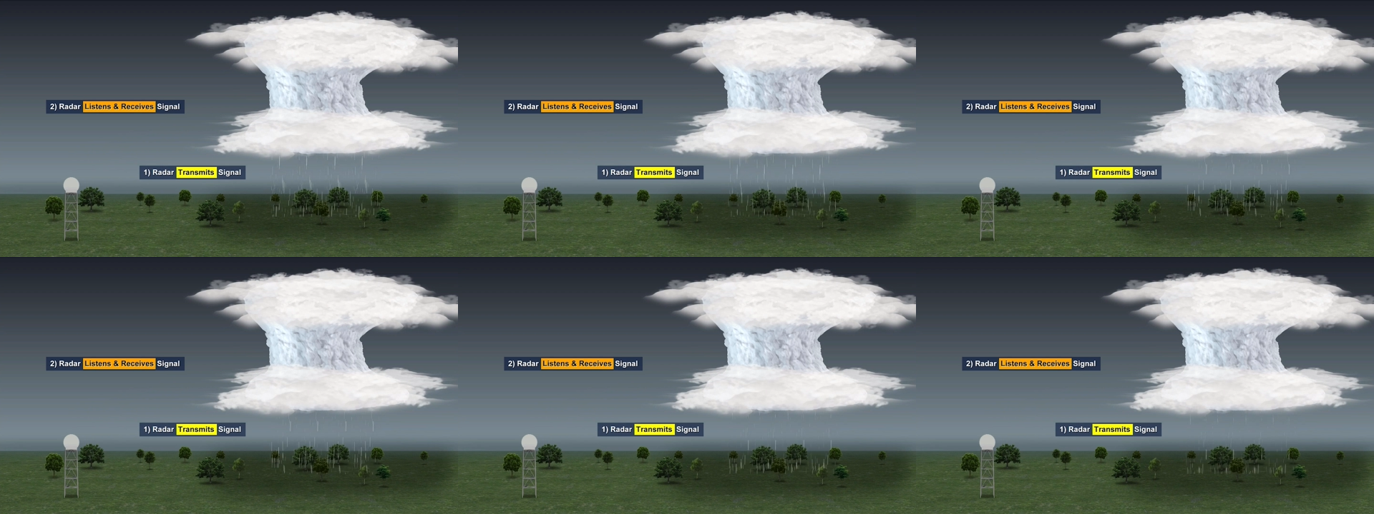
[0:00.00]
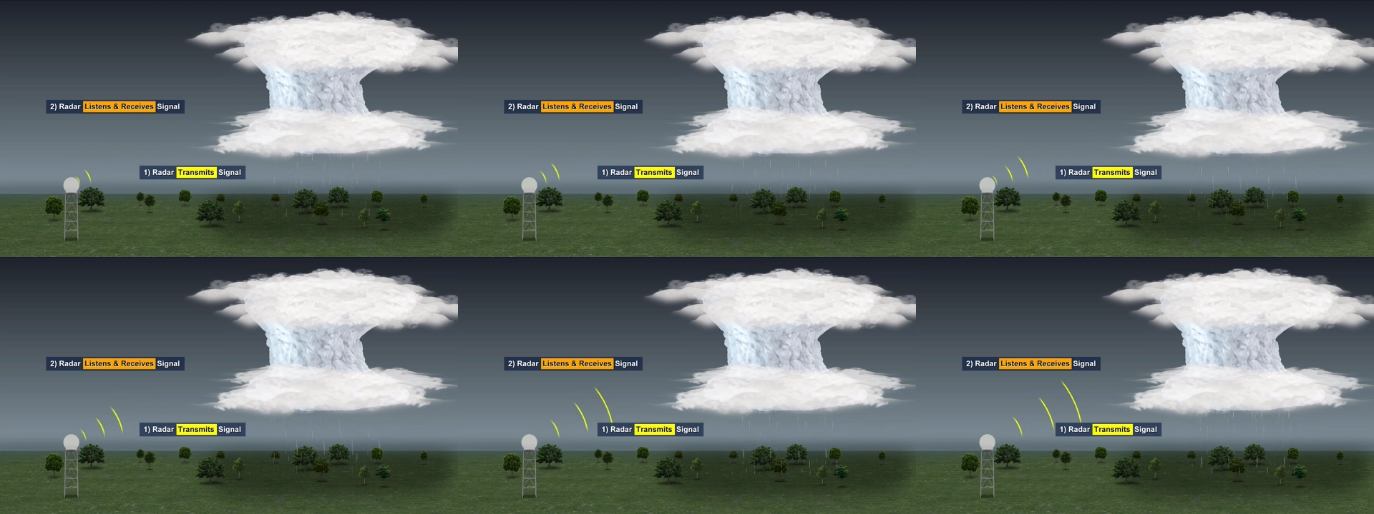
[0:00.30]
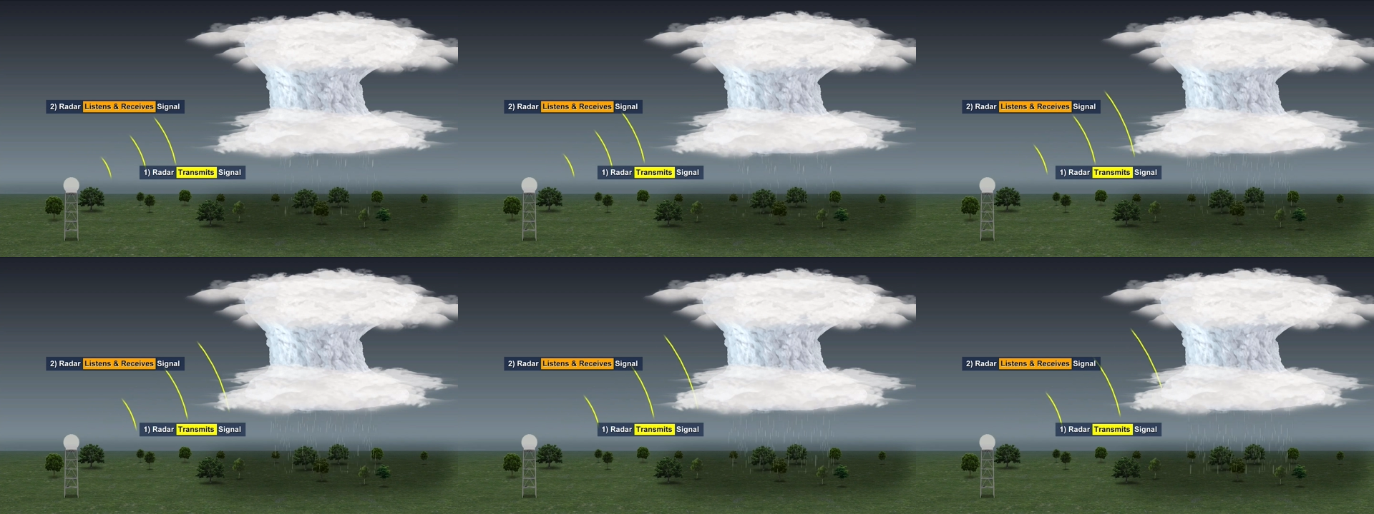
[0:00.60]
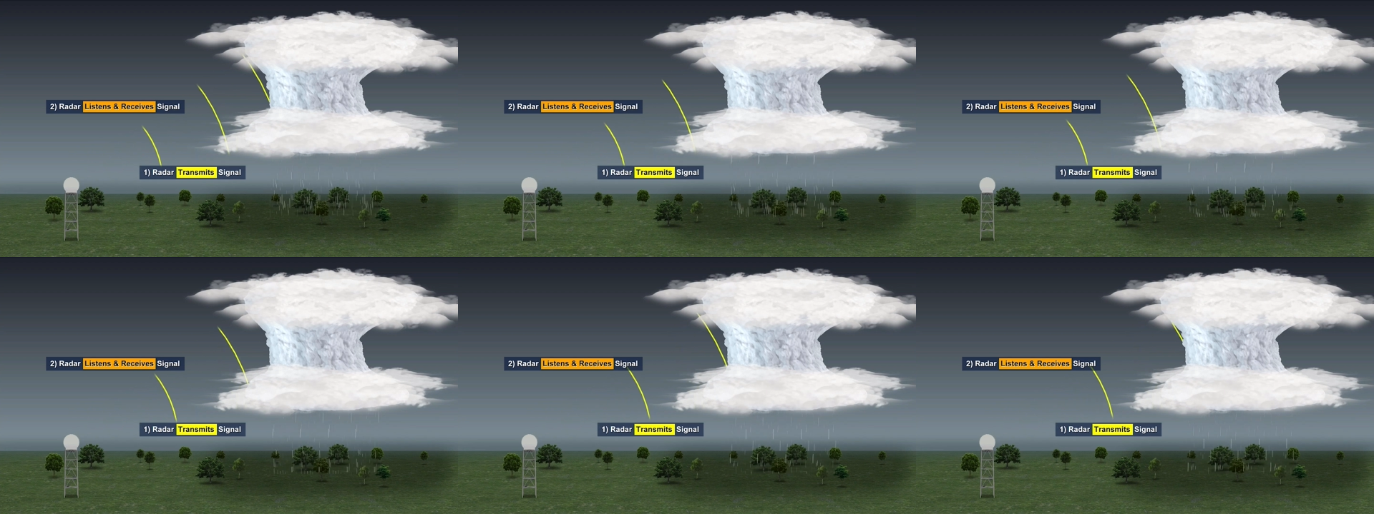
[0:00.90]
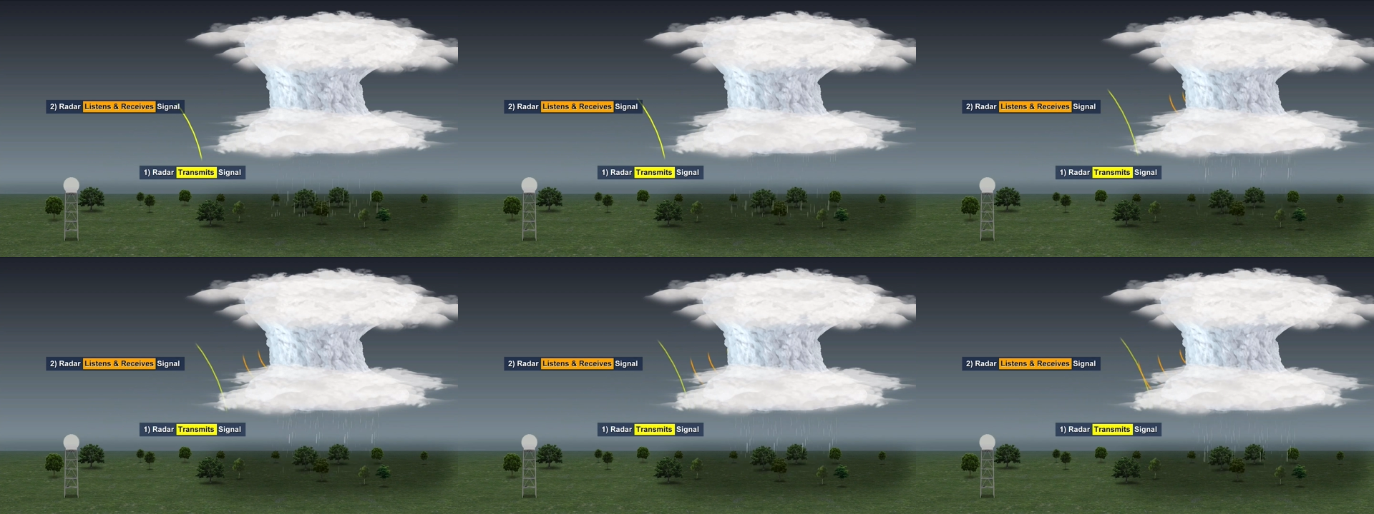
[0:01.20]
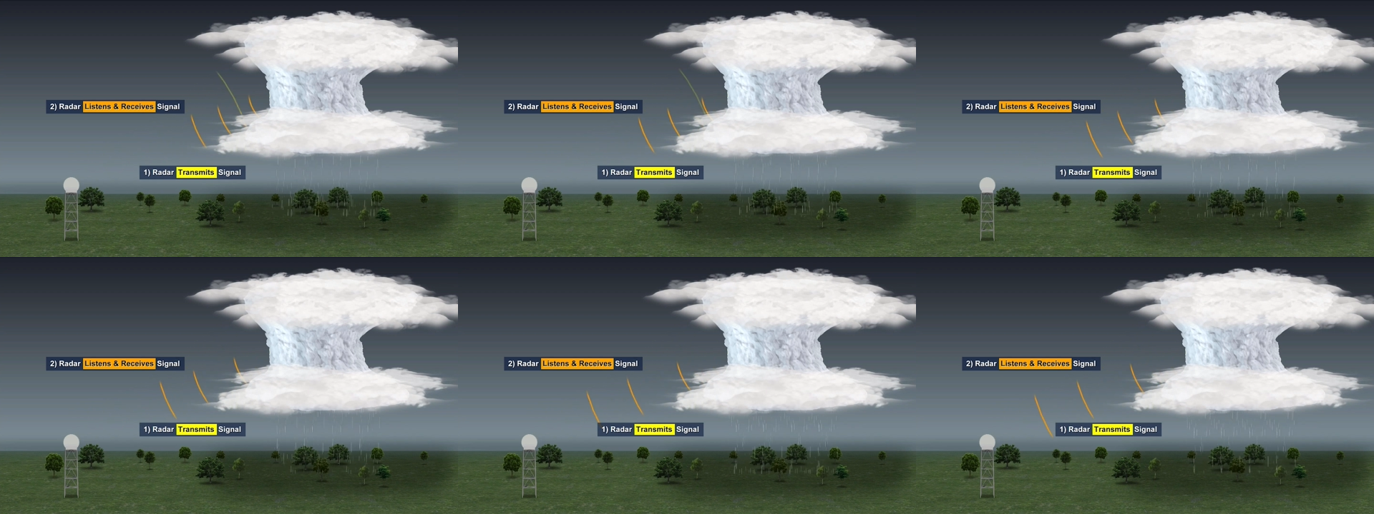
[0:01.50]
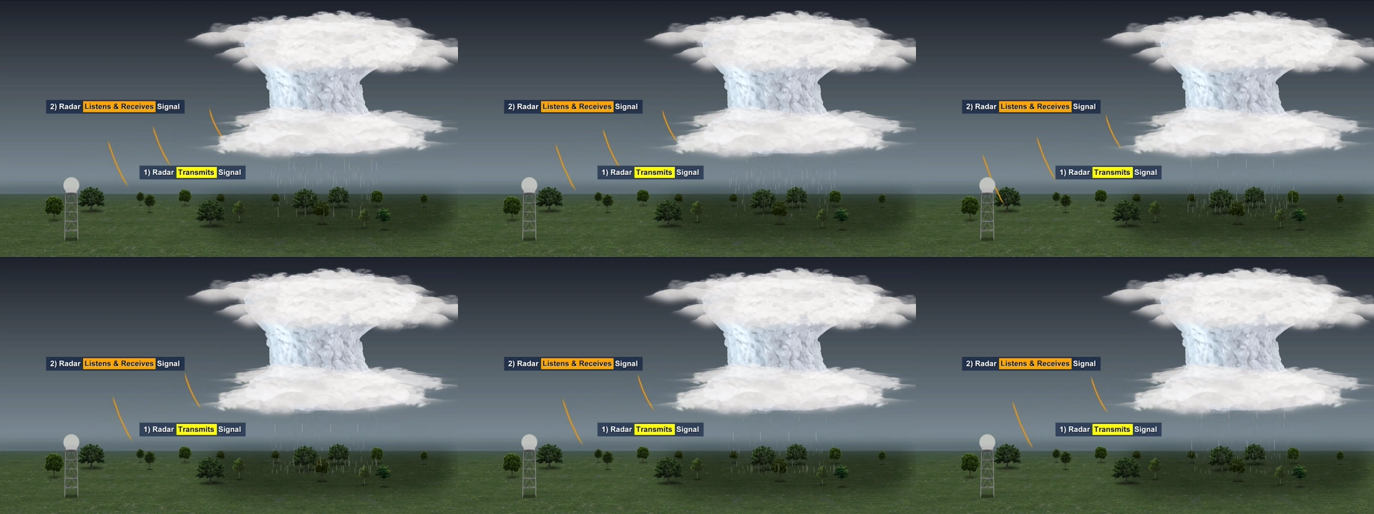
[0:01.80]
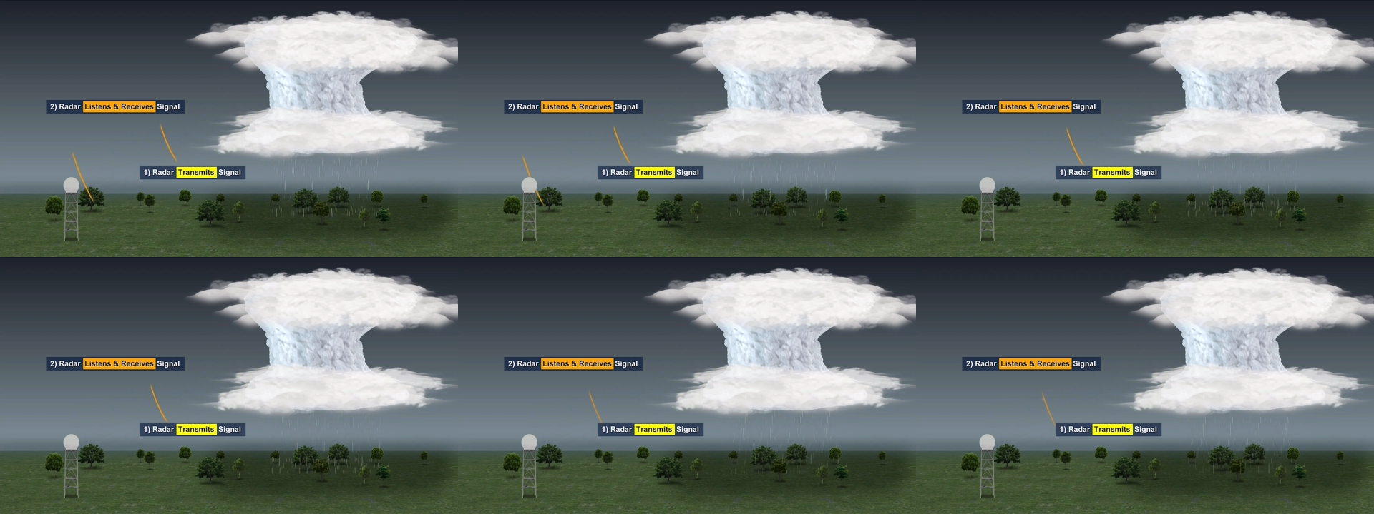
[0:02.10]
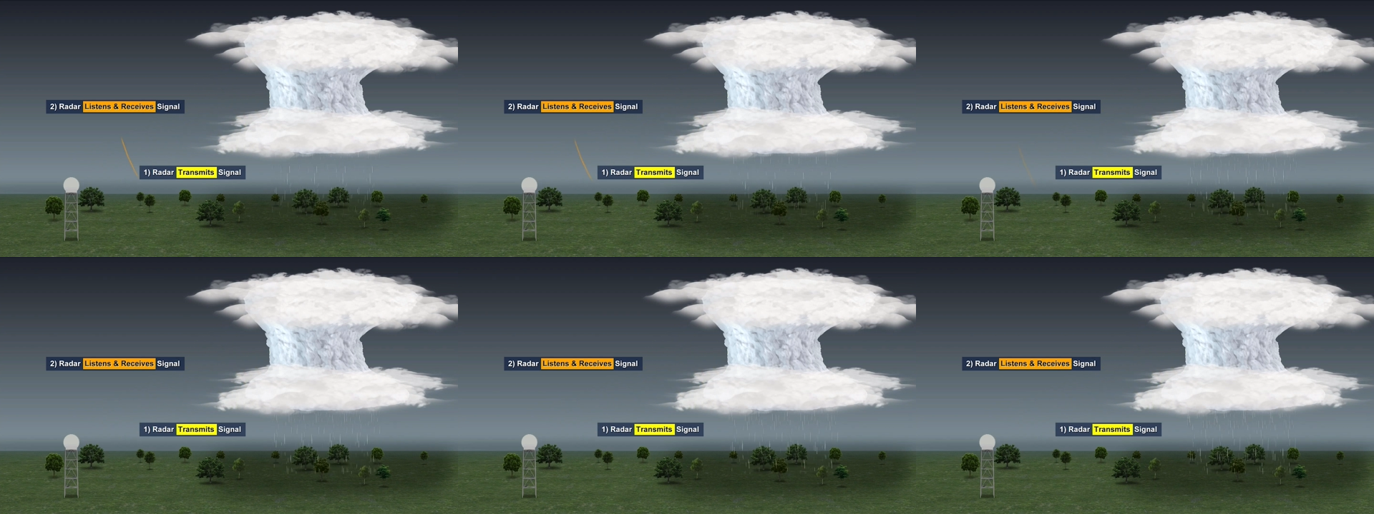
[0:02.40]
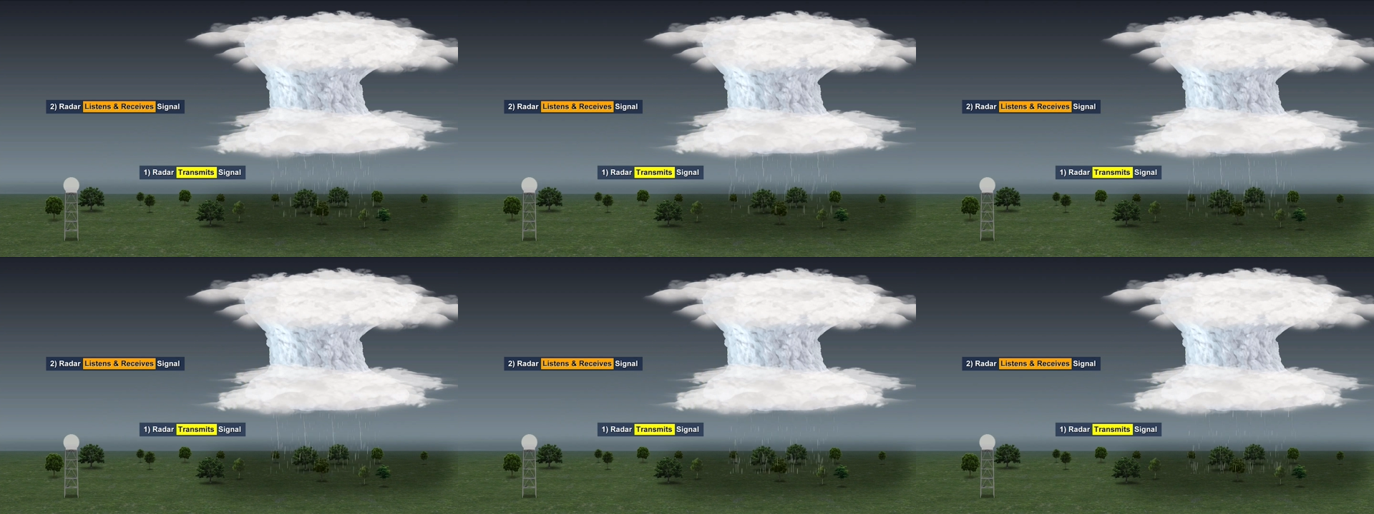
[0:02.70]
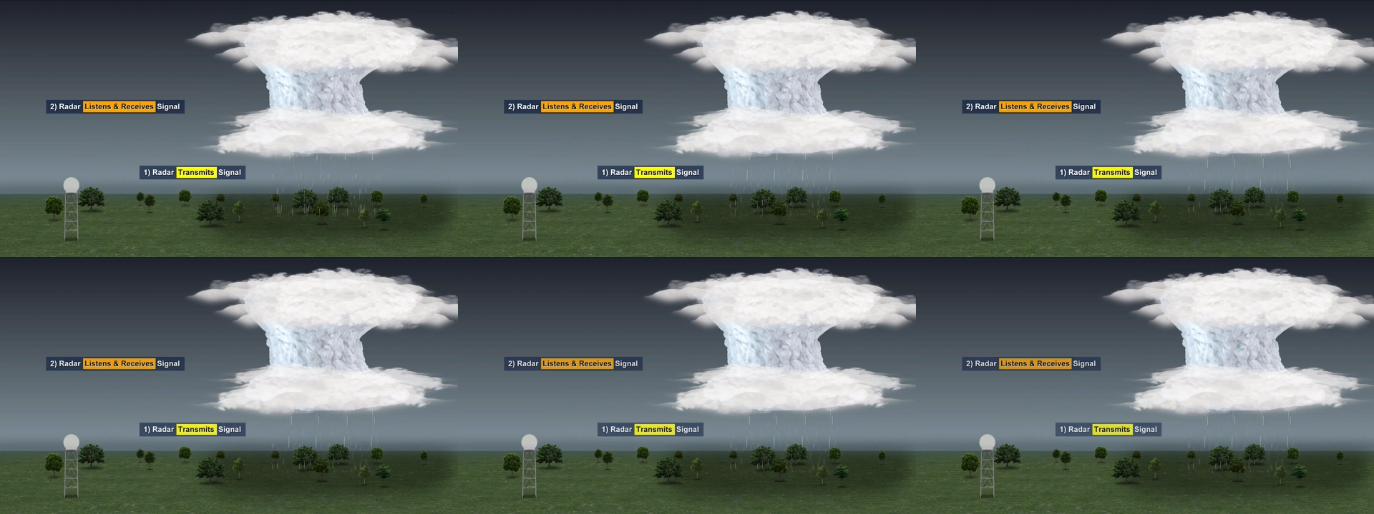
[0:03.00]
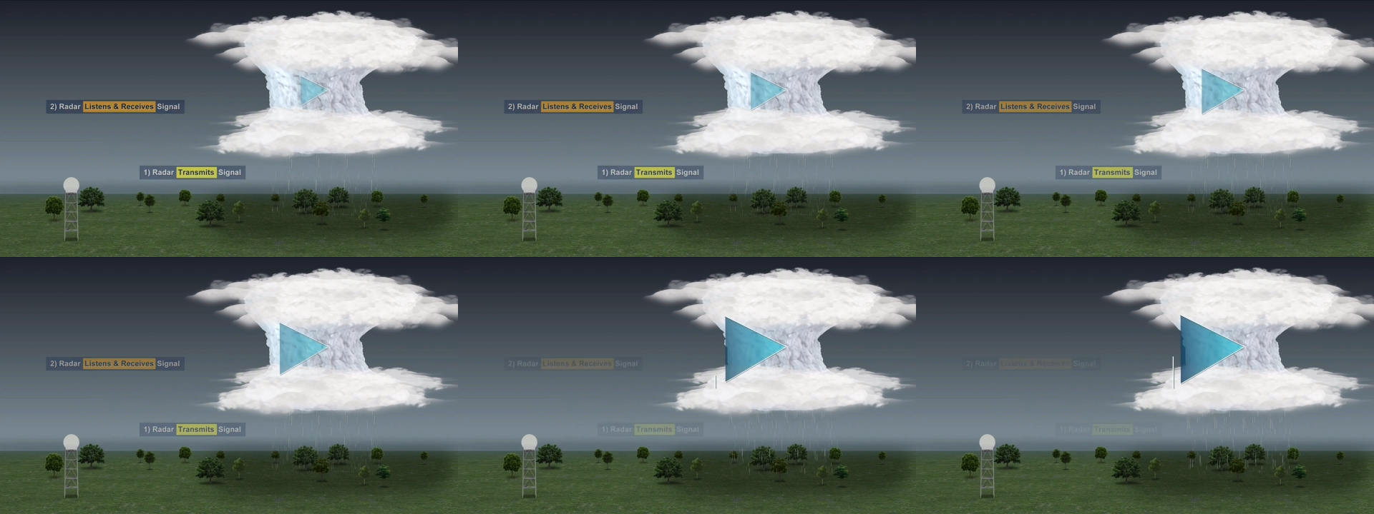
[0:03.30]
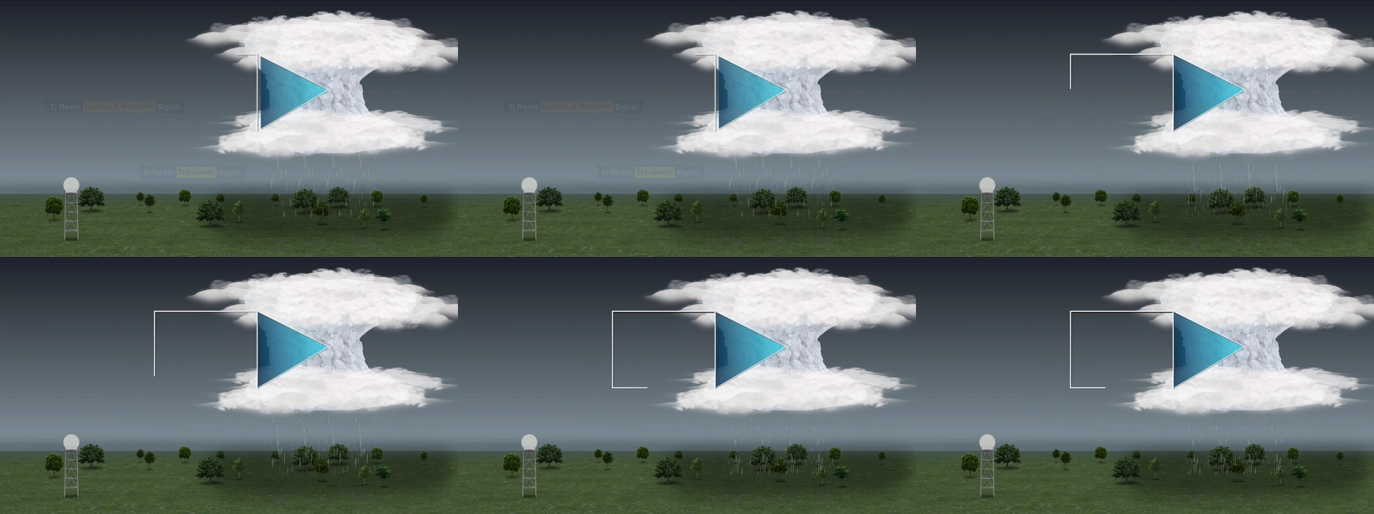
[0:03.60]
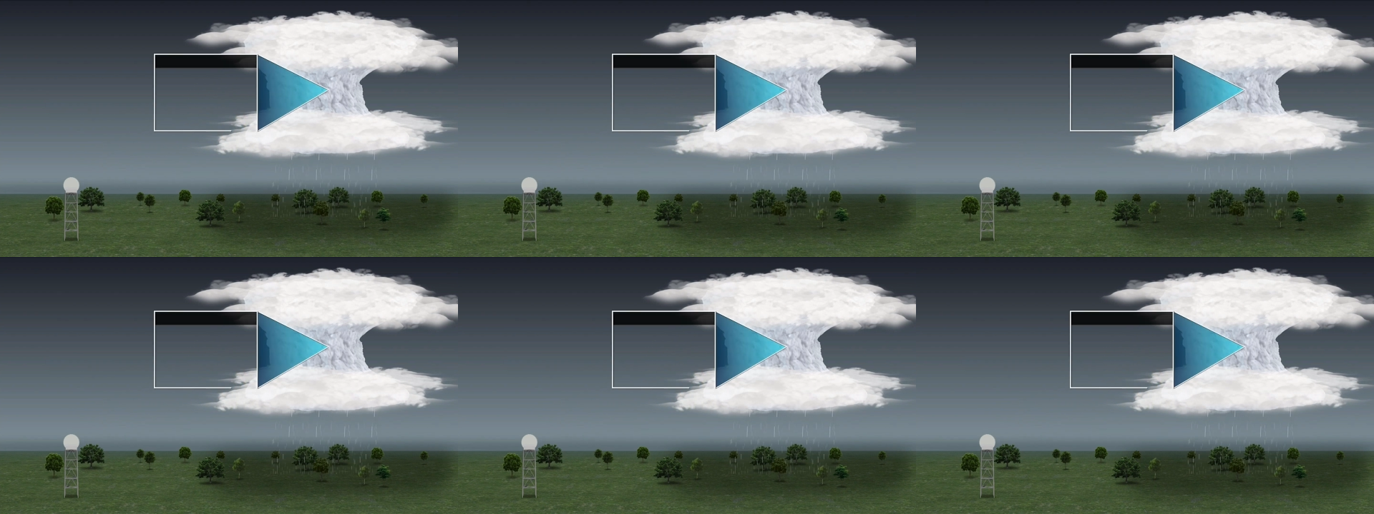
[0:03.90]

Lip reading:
(no speaker visible)